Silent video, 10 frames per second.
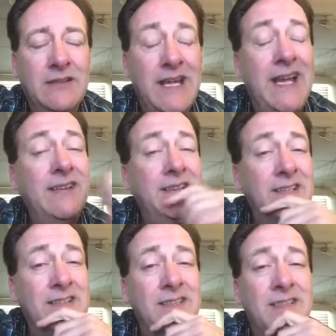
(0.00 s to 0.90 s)
That
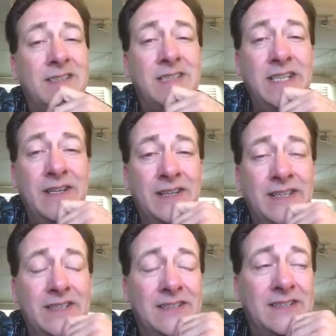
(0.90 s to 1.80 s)
is a
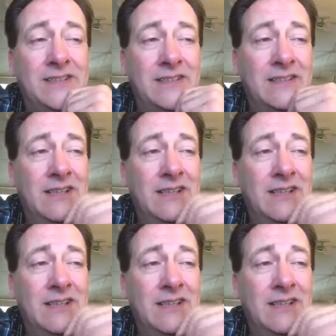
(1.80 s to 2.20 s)
serious